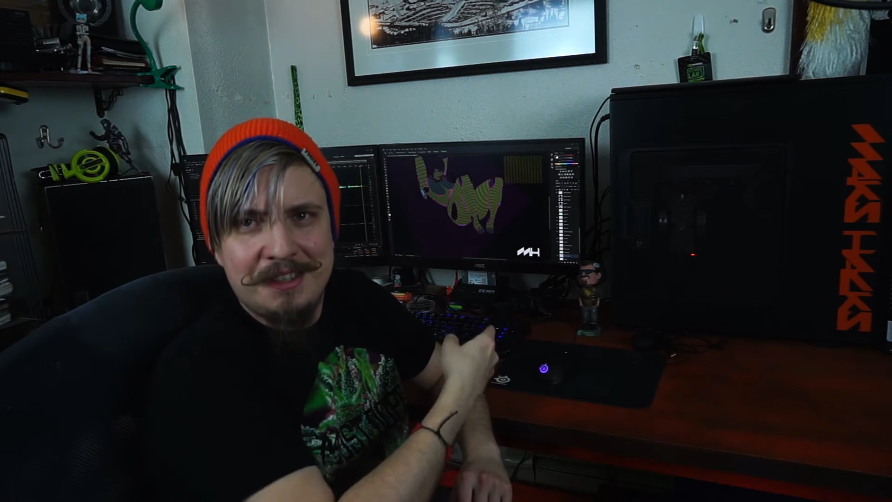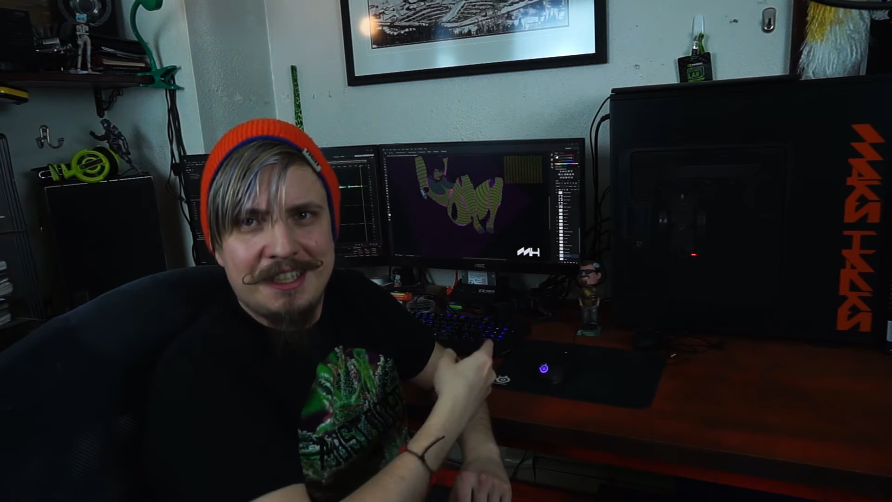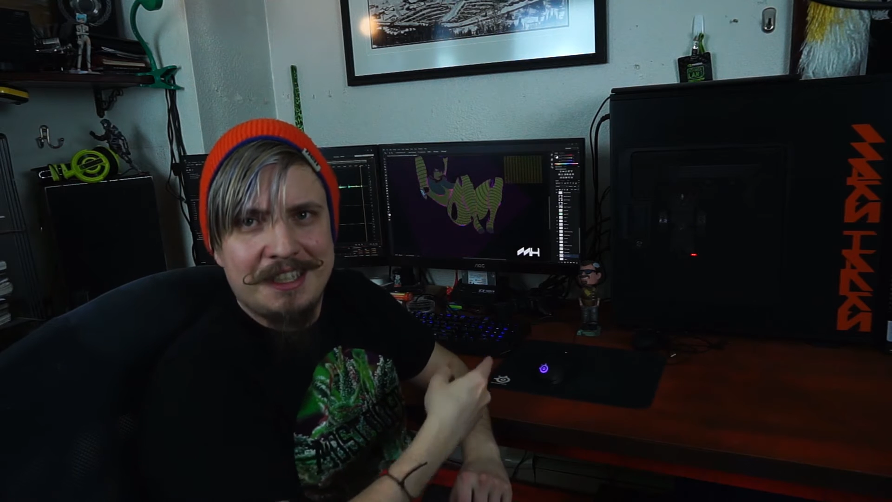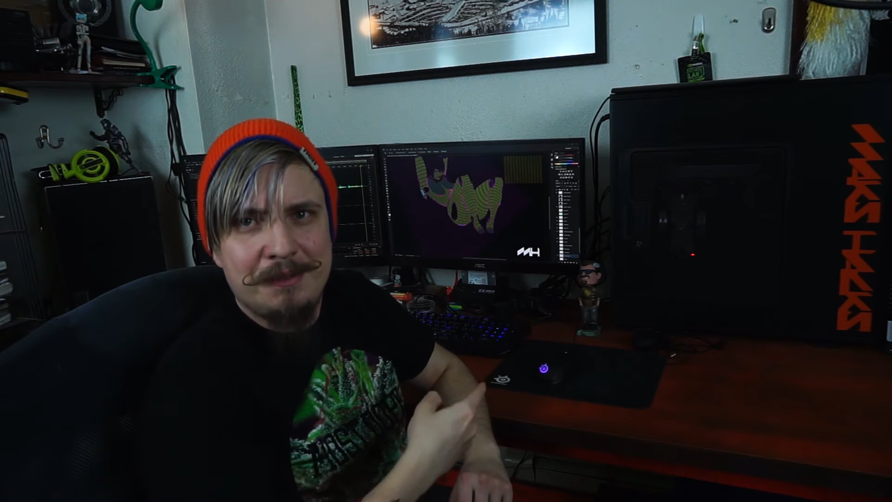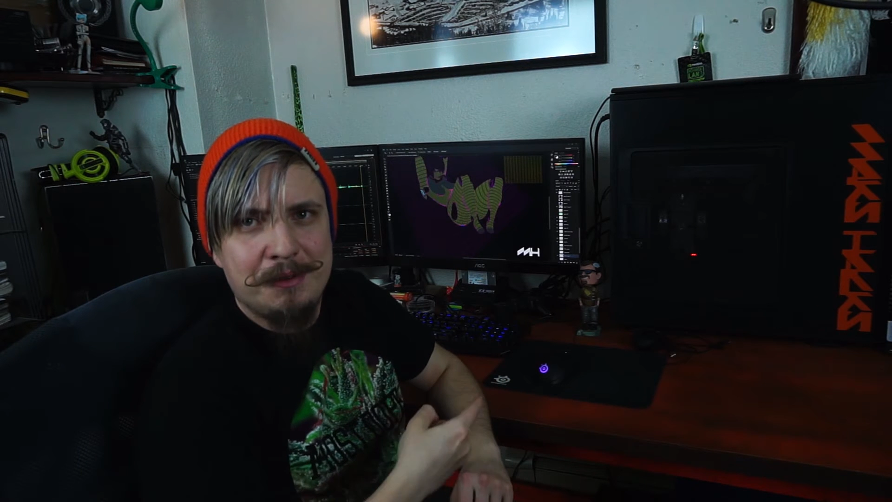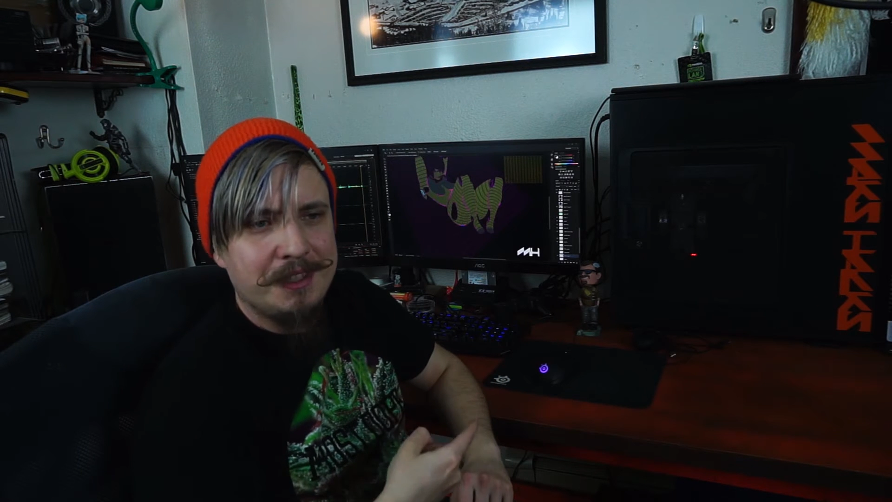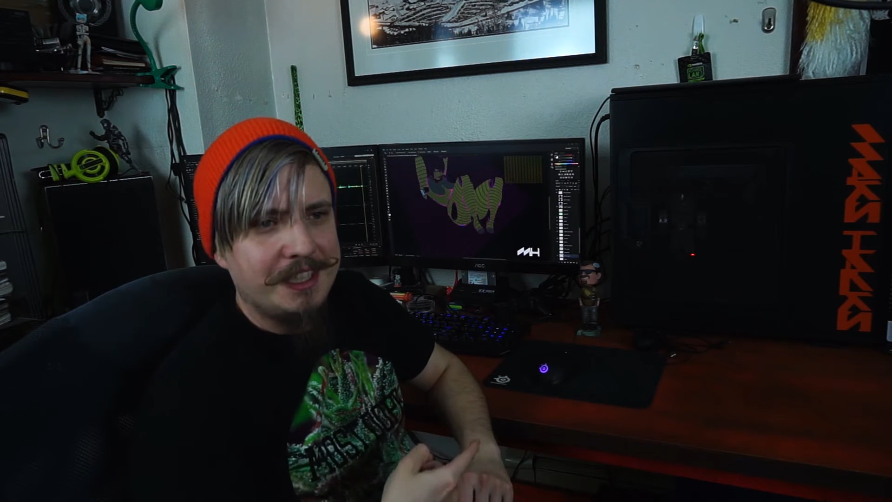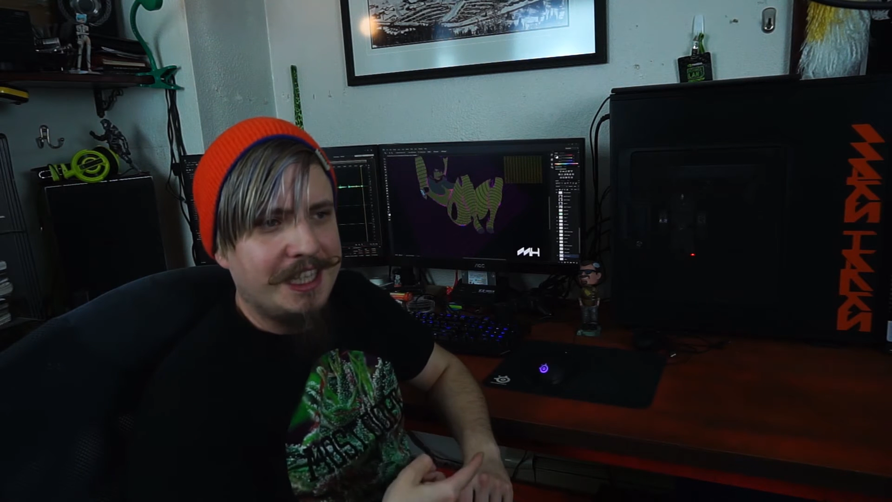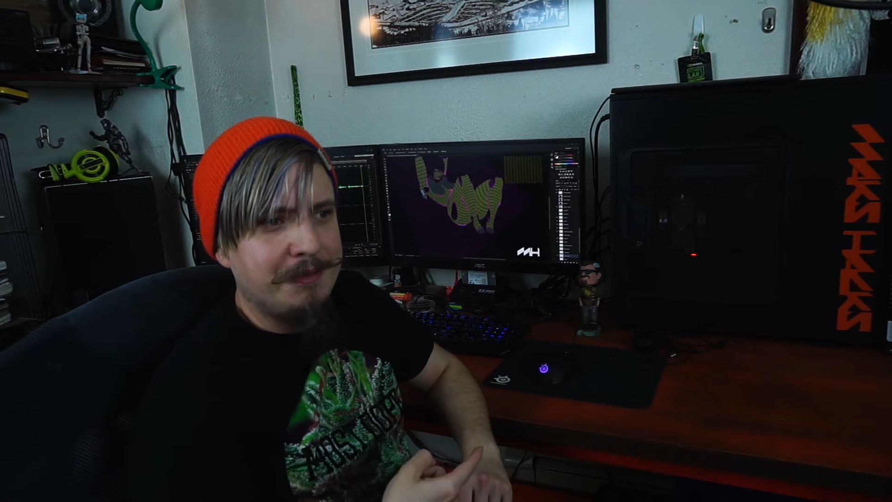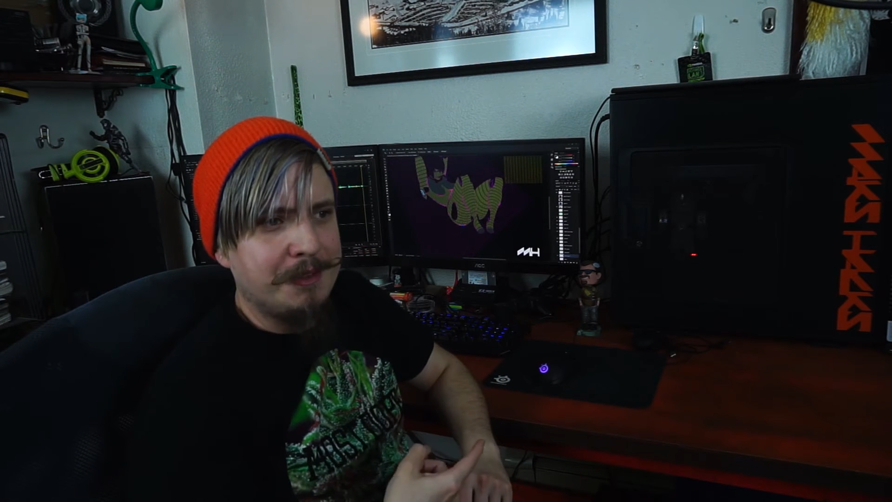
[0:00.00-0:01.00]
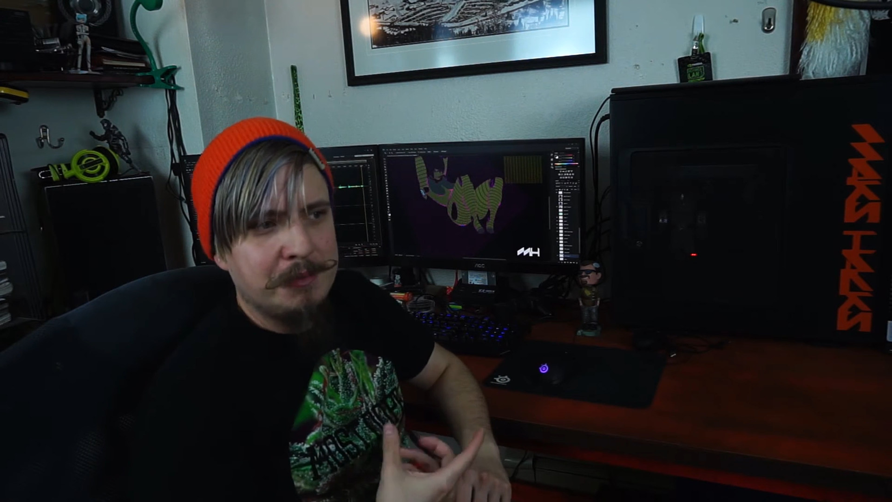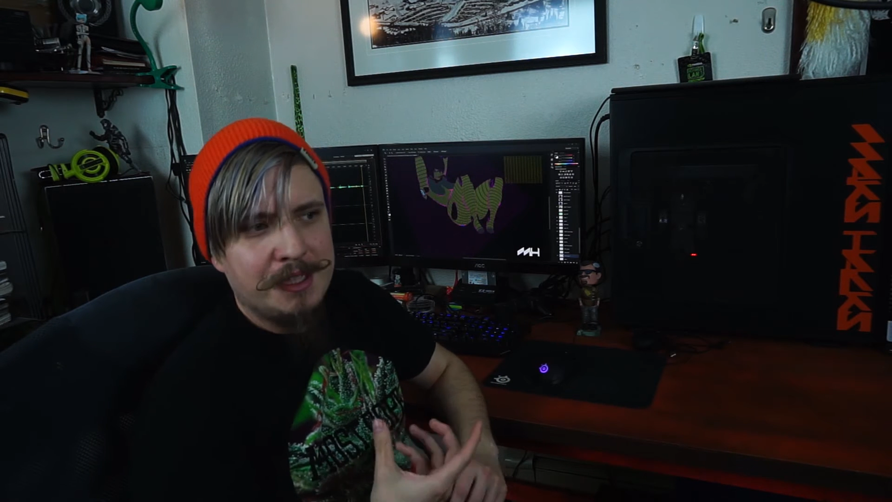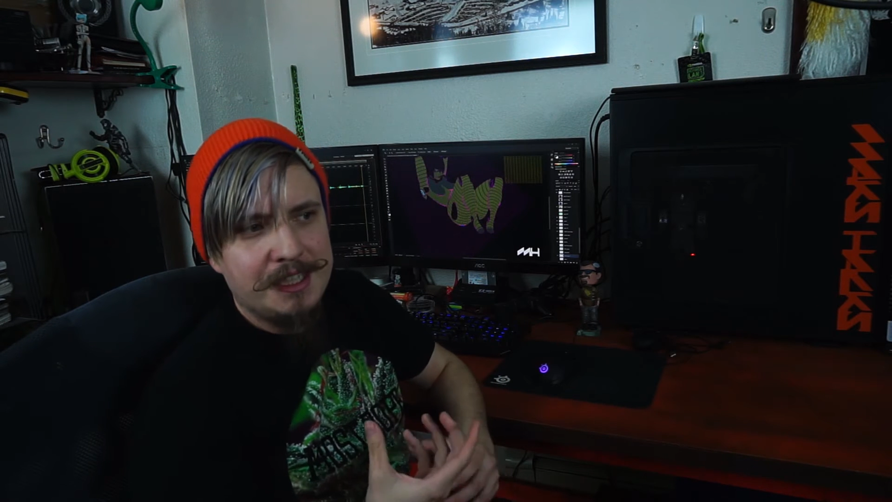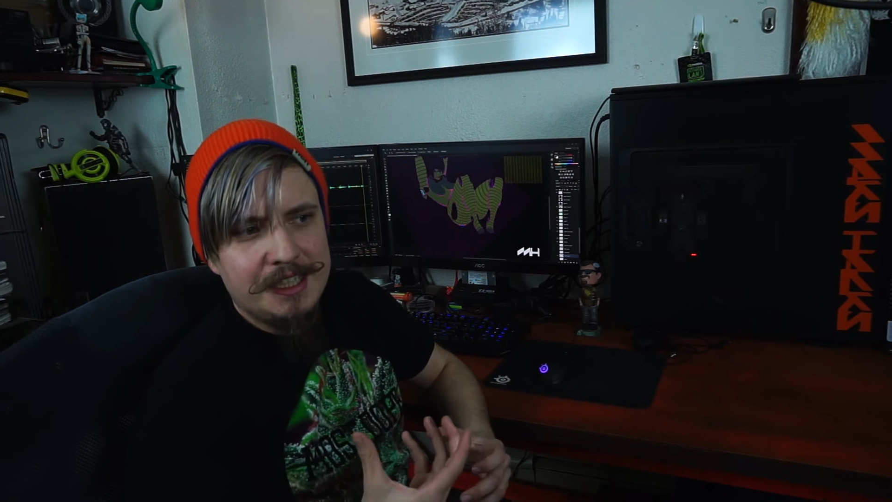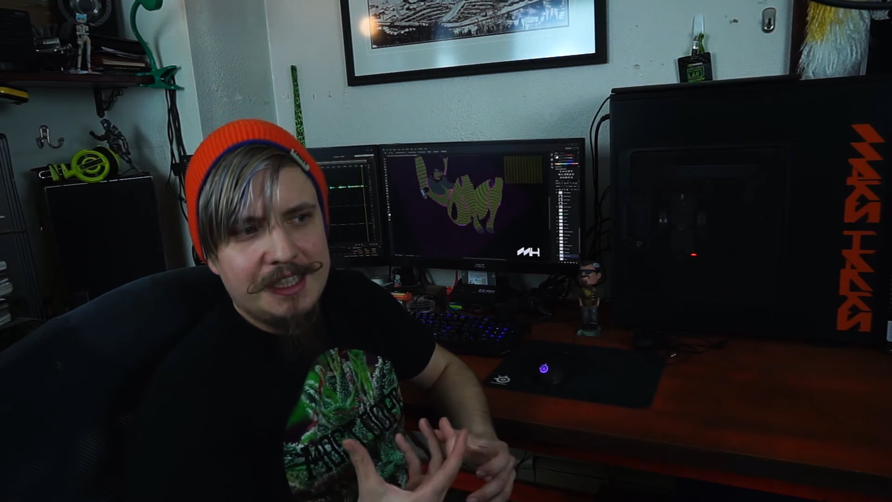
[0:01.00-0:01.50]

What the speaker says: not going to be really gaming? But